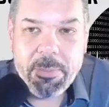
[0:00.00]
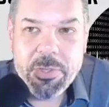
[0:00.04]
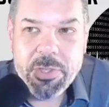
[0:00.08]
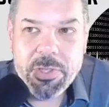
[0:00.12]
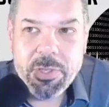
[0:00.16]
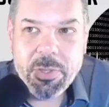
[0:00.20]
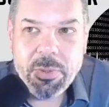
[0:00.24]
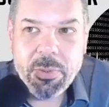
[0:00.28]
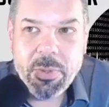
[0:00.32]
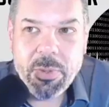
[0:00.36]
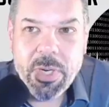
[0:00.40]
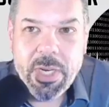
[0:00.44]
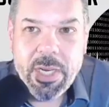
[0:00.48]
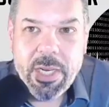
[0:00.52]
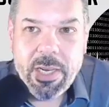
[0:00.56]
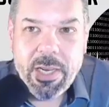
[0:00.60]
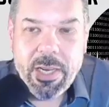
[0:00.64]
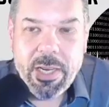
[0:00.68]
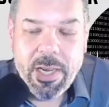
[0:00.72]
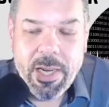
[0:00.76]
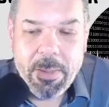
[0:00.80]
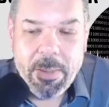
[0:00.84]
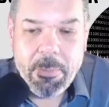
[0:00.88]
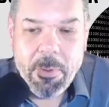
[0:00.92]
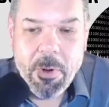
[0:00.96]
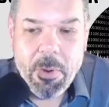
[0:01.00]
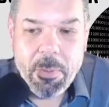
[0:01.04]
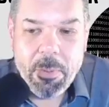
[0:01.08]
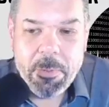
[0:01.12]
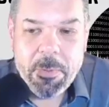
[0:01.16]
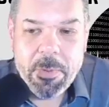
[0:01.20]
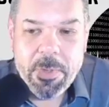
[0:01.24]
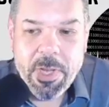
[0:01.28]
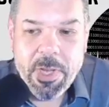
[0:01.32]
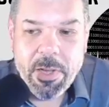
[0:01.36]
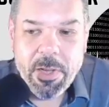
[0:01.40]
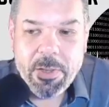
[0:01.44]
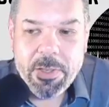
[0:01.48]
So Hope,
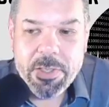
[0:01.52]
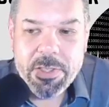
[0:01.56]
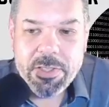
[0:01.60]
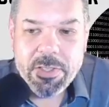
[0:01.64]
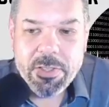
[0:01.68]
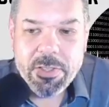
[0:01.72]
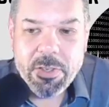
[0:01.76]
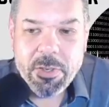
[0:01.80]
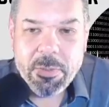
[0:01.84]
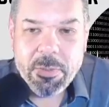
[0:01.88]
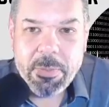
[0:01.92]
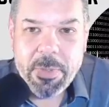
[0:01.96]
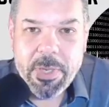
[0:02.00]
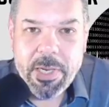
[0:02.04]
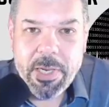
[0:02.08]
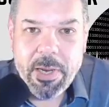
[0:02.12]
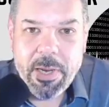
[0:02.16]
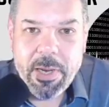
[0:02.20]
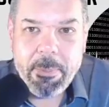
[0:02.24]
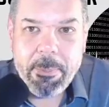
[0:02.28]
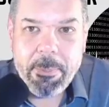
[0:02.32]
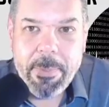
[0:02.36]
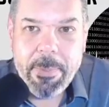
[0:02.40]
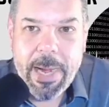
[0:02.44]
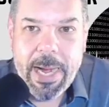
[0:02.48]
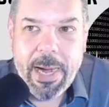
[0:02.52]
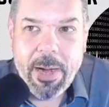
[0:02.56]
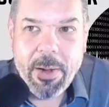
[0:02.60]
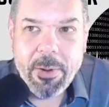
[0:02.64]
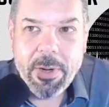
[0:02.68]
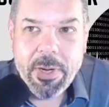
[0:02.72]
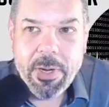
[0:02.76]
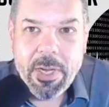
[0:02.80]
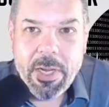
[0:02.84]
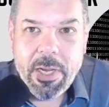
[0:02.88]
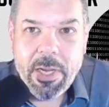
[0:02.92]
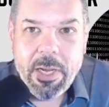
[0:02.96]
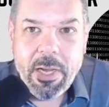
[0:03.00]
tell us a little bit about